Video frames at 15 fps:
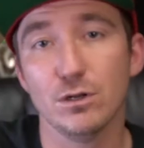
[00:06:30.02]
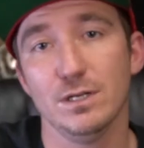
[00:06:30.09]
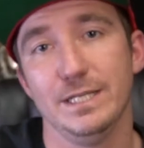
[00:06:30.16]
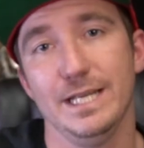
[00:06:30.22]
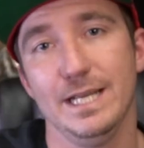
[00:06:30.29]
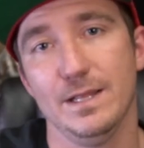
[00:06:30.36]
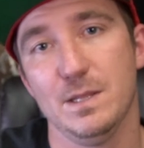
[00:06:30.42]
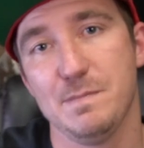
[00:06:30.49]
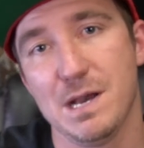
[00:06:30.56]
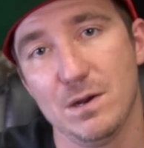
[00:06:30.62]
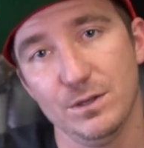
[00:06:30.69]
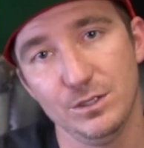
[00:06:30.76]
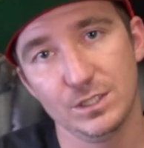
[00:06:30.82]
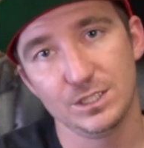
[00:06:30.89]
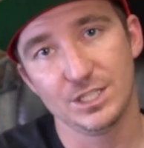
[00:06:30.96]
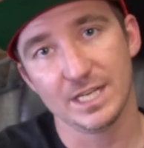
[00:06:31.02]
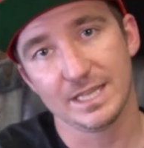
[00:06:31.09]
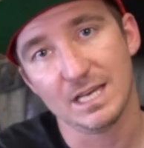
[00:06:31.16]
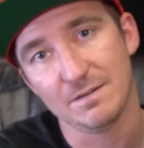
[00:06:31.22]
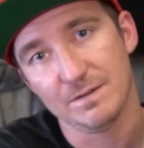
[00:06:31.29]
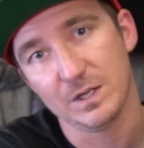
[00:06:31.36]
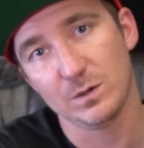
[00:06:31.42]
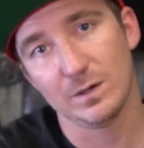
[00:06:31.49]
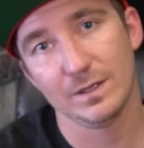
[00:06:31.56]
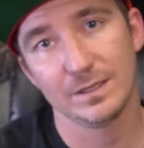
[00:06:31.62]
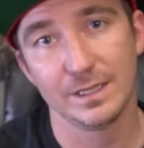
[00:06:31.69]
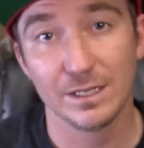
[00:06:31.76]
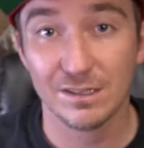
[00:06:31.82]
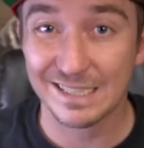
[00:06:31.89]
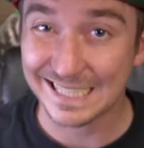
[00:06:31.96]
our day on the mountain. You can check that video out
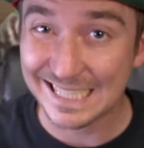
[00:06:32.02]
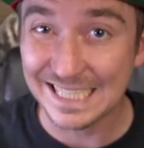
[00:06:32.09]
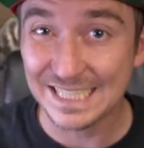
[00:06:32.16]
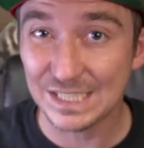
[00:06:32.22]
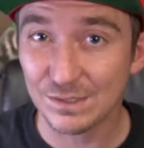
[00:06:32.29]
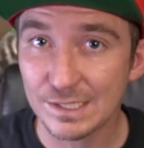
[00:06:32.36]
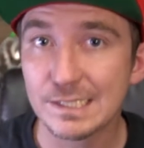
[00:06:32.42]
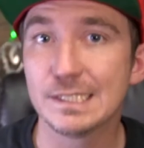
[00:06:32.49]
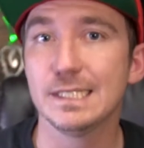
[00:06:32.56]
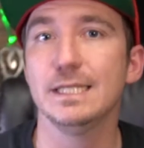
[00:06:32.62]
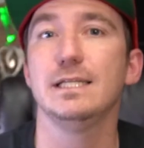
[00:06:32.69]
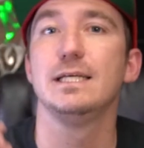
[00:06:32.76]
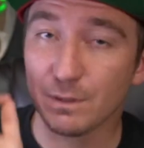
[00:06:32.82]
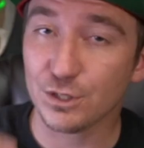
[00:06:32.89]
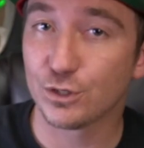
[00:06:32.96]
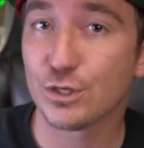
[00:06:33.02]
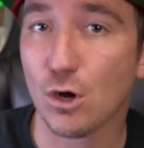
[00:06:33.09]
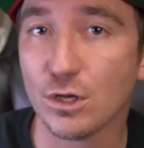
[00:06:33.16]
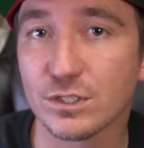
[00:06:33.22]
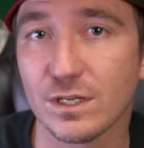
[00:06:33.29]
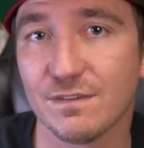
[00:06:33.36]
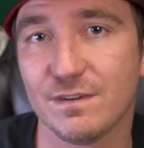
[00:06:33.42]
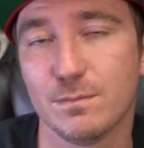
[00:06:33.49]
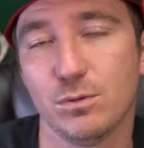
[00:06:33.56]
there, the Keystone incident. But you can also have an